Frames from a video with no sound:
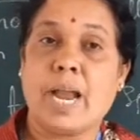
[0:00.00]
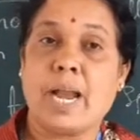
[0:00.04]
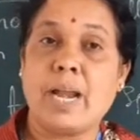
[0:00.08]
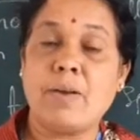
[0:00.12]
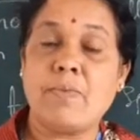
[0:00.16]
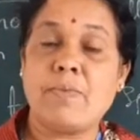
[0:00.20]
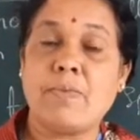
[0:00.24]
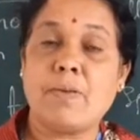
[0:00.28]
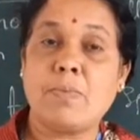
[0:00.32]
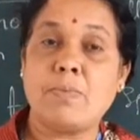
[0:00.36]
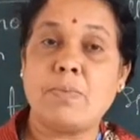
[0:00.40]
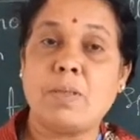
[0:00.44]

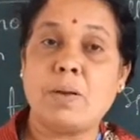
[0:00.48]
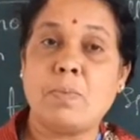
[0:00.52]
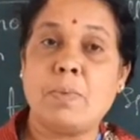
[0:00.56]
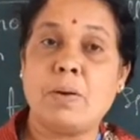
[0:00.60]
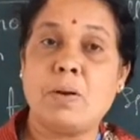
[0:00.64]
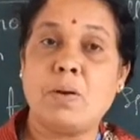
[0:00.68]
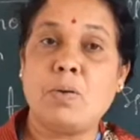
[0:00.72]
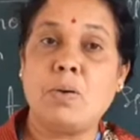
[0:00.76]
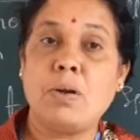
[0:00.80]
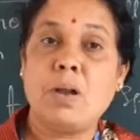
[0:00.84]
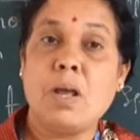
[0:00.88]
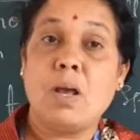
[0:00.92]
from the
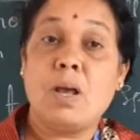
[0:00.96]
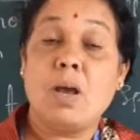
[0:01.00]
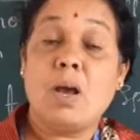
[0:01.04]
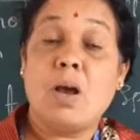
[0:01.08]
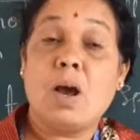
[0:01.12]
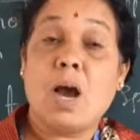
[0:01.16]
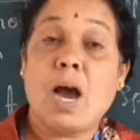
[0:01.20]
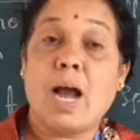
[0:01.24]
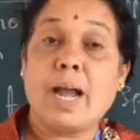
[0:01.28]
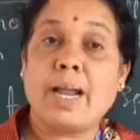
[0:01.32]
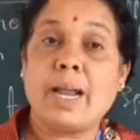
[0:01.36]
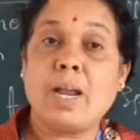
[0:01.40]
balloon,
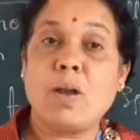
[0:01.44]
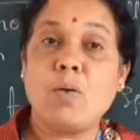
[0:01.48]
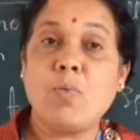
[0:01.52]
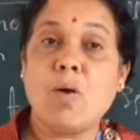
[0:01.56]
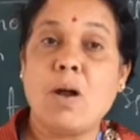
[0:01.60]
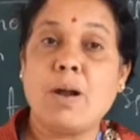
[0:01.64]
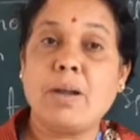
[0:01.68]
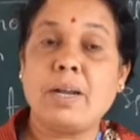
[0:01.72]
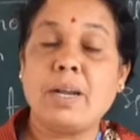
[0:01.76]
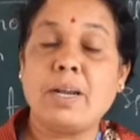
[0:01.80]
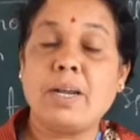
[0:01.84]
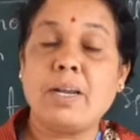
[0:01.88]
again
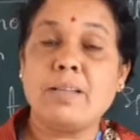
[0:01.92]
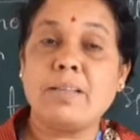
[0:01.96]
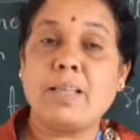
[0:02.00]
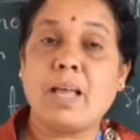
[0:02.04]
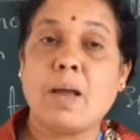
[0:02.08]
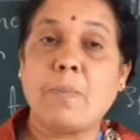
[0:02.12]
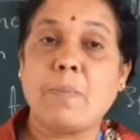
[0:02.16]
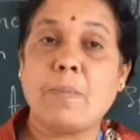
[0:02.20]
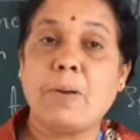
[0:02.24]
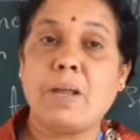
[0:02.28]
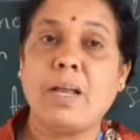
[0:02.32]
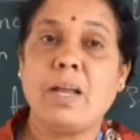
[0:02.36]
what it is
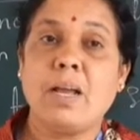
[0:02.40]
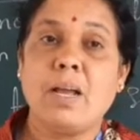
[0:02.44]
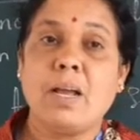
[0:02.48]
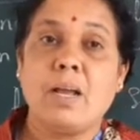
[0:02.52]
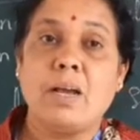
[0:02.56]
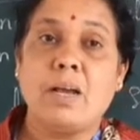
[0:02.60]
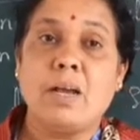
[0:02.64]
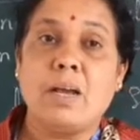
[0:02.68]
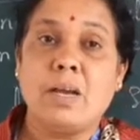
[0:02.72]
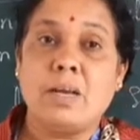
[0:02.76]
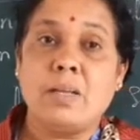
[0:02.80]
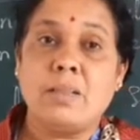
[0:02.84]
happening?
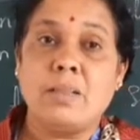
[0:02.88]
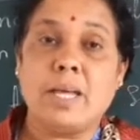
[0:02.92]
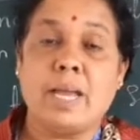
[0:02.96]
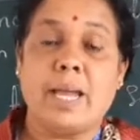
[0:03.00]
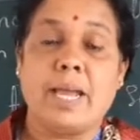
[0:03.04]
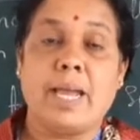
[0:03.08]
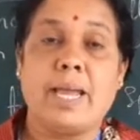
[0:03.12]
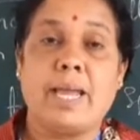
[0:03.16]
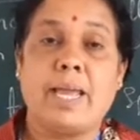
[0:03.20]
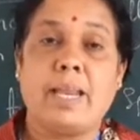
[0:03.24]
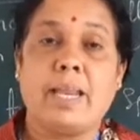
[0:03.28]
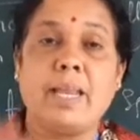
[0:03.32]
The
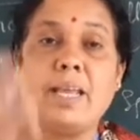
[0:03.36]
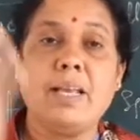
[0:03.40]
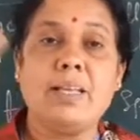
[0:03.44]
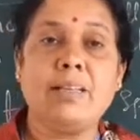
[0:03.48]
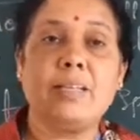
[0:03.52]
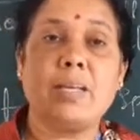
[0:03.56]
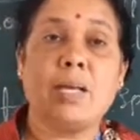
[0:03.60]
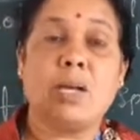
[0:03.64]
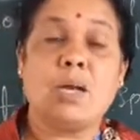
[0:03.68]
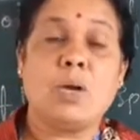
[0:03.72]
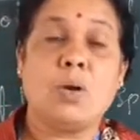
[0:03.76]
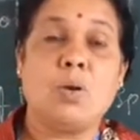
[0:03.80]
air
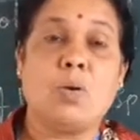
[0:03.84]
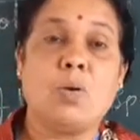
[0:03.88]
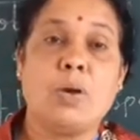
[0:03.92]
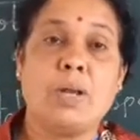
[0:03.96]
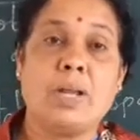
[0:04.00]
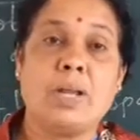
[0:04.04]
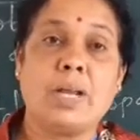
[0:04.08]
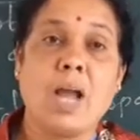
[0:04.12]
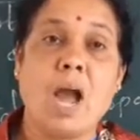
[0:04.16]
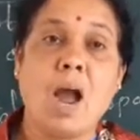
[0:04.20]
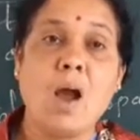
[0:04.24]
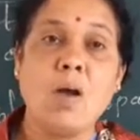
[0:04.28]
is
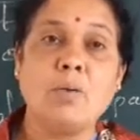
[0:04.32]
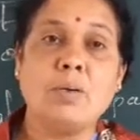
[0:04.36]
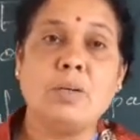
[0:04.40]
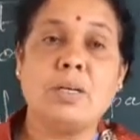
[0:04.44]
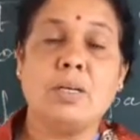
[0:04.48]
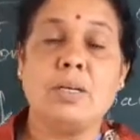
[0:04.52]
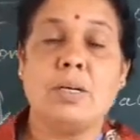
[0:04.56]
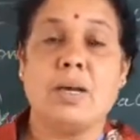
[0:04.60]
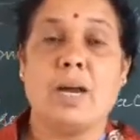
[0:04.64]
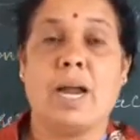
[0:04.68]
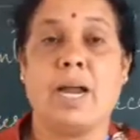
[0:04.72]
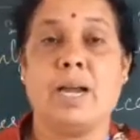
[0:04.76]
going out
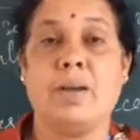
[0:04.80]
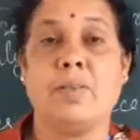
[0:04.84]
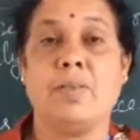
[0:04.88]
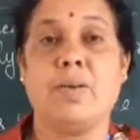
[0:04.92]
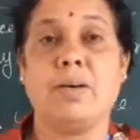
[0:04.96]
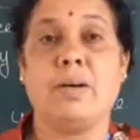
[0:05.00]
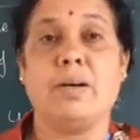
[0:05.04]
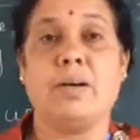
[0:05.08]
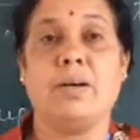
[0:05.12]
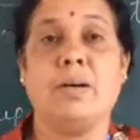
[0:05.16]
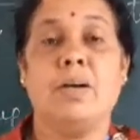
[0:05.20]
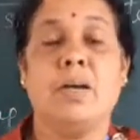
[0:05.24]
and
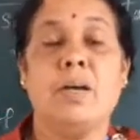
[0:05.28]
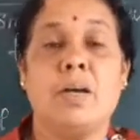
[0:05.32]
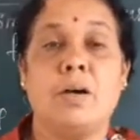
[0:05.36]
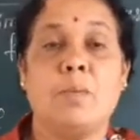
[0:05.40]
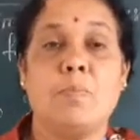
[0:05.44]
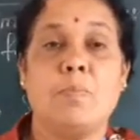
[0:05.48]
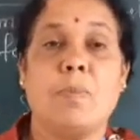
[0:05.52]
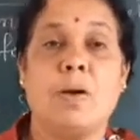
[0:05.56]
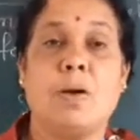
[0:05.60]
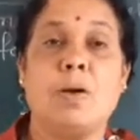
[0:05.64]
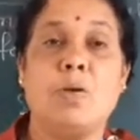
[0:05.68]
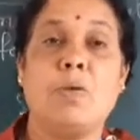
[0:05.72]

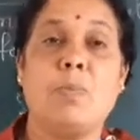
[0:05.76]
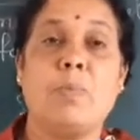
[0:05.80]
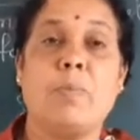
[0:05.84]
the balloon